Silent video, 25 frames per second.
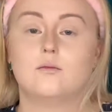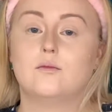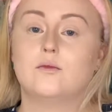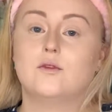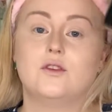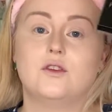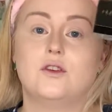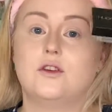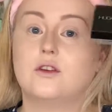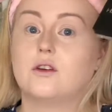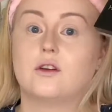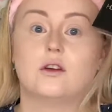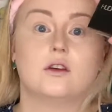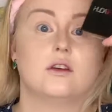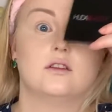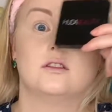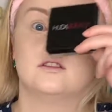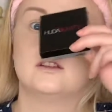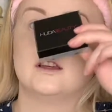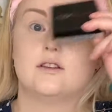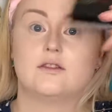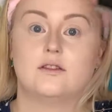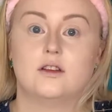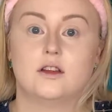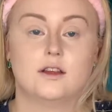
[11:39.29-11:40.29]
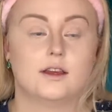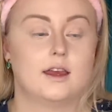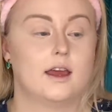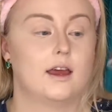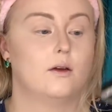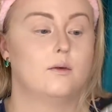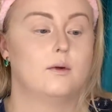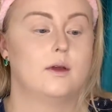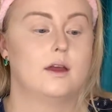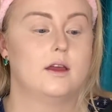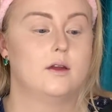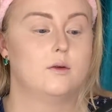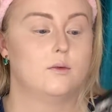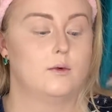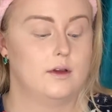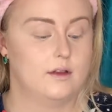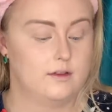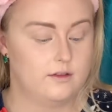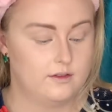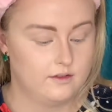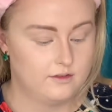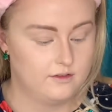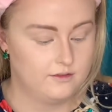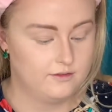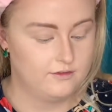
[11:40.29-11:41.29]
you can definitely get away
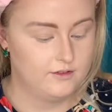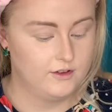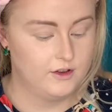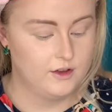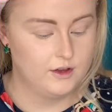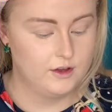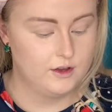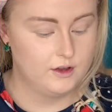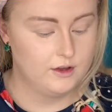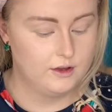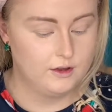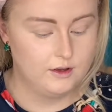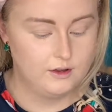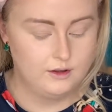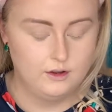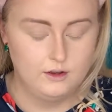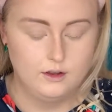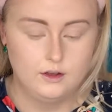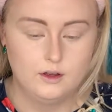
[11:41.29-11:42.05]
with fur.